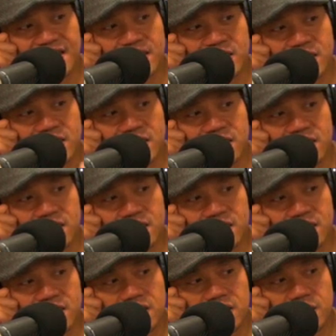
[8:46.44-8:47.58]

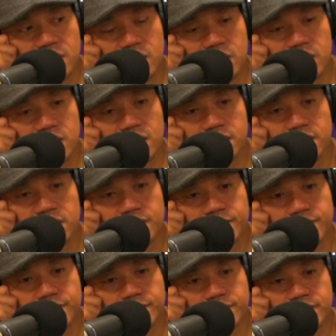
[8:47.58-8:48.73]

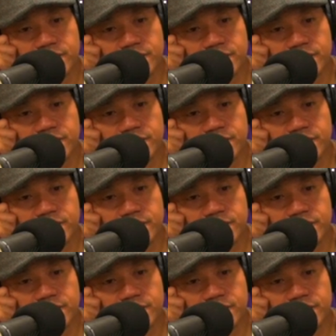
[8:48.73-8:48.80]
(silent)